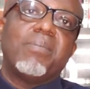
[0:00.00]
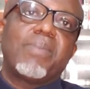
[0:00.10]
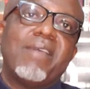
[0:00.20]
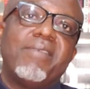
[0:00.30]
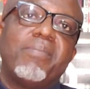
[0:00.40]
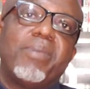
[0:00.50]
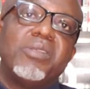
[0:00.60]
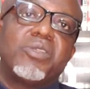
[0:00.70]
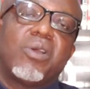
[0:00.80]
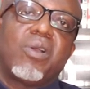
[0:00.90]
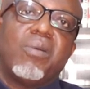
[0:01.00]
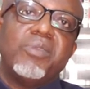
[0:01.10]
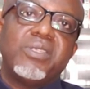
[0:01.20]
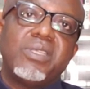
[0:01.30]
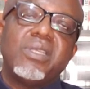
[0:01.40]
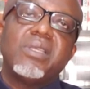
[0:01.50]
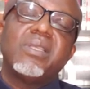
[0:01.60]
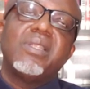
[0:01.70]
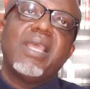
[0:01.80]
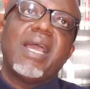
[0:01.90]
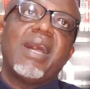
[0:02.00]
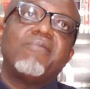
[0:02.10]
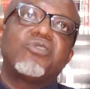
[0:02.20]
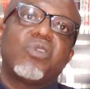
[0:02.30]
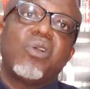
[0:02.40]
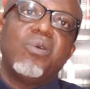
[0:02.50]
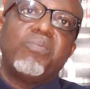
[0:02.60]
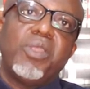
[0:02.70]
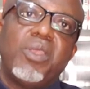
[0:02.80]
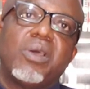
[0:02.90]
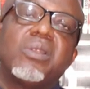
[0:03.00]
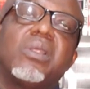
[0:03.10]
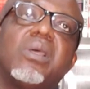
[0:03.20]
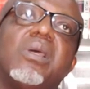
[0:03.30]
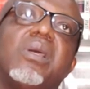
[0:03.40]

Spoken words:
and Private Pension Committee. They have strong opinion